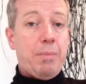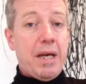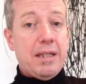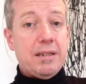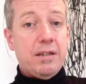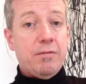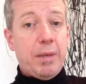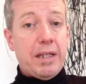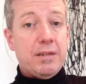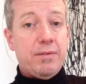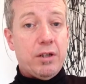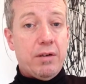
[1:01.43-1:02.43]
passive,
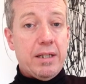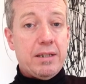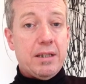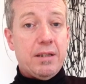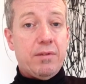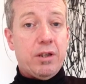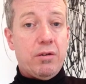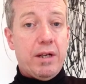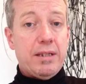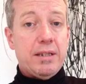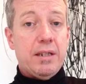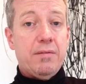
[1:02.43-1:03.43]
passive-aggressive,
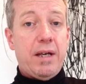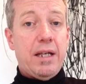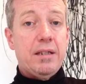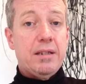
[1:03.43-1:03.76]
aggressive and